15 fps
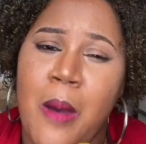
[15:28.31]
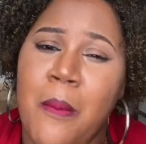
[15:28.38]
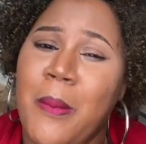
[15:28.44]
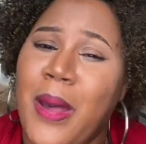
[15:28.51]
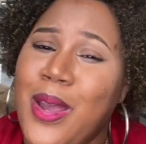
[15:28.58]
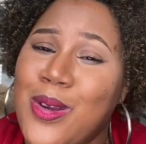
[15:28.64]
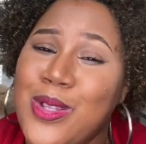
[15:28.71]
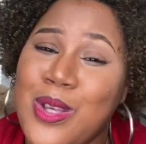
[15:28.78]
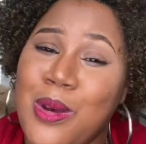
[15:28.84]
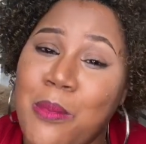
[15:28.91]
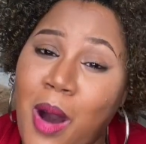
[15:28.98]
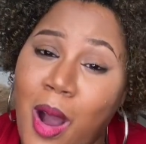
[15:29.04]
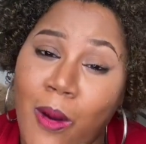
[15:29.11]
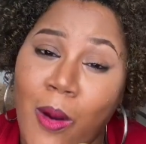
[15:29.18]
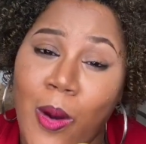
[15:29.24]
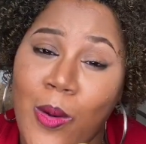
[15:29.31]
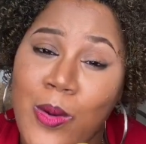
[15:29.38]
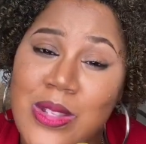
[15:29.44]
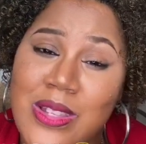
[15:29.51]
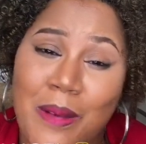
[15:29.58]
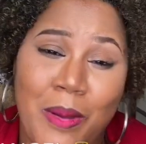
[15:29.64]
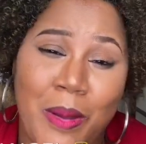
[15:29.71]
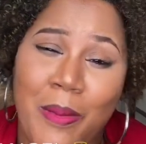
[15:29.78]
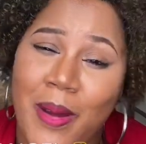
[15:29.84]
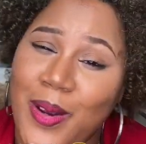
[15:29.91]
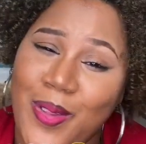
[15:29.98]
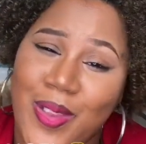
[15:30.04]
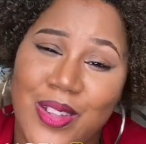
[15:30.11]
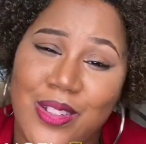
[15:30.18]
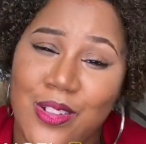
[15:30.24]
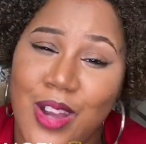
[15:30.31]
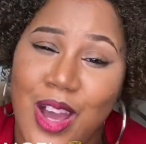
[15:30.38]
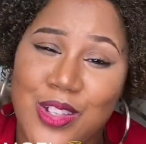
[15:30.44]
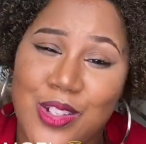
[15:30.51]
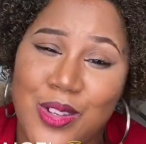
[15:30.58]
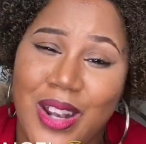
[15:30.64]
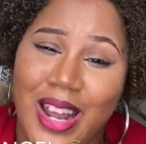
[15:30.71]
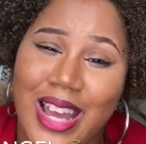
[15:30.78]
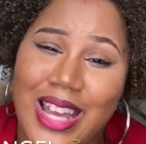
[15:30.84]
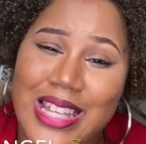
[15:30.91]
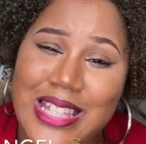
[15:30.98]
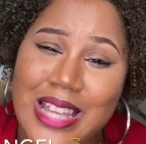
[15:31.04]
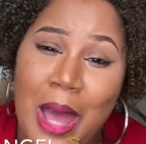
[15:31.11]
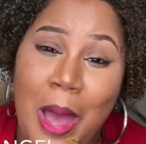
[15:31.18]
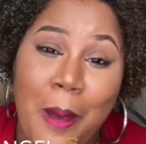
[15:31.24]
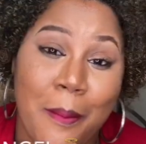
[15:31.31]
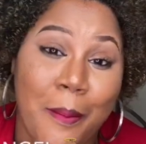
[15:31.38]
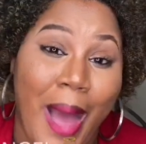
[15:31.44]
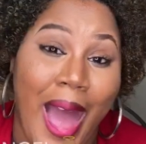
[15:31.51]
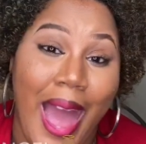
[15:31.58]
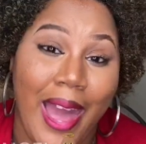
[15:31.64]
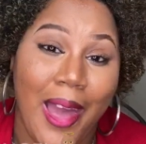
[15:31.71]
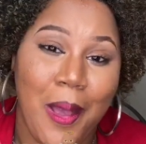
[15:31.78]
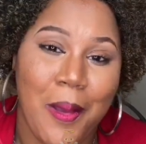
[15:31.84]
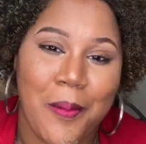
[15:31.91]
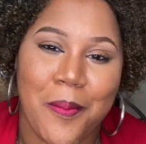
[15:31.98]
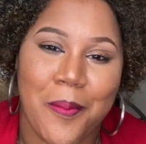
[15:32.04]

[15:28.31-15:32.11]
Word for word: May your tomorrows be better than your yesterdays. Bye.